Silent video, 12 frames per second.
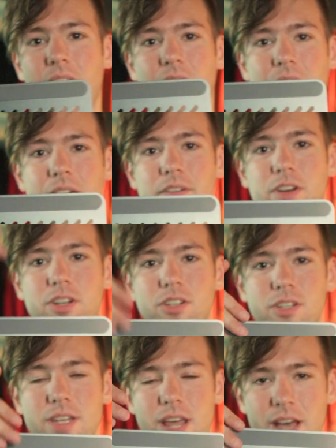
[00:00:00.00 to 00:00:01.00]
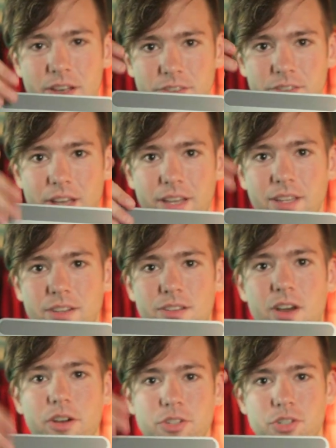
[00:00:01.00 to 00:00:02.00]
and I have a second
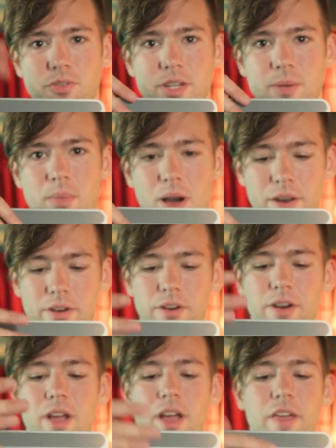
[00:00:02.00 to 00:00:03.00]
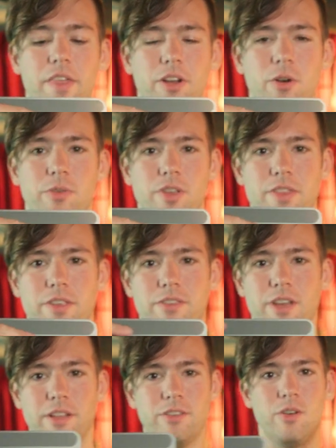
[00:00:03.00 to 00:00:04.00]
touchscreen monitor that goes on this
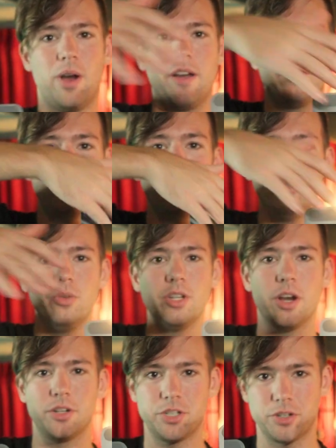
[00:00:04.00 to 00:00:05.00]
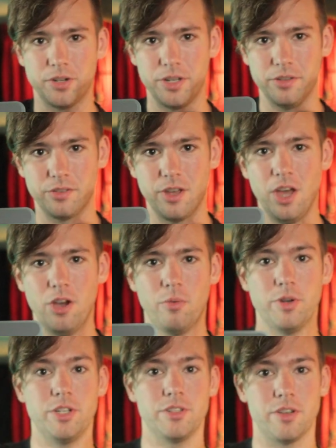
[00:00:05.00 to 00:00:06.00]
side. So I have 2 touchscreens,
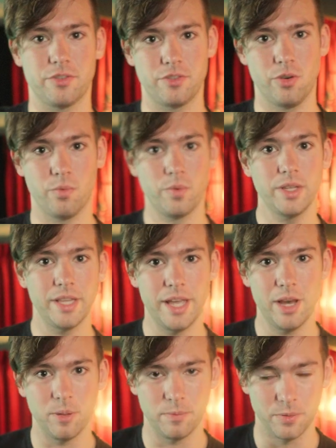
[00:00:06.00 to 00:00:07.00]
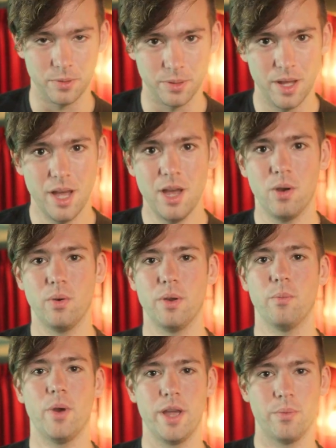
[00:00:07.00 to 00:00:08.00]
which is also really helpful
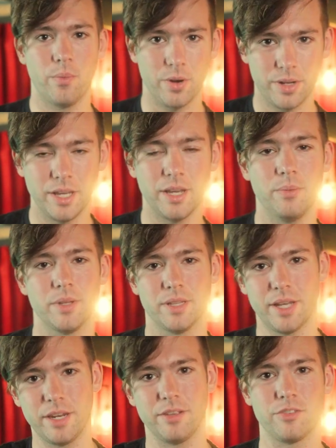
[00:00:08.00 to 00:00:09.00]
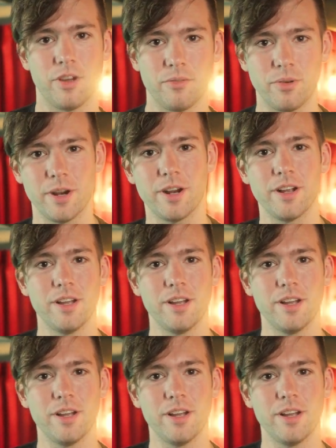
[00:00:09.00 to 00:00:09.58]
when working with lighting software.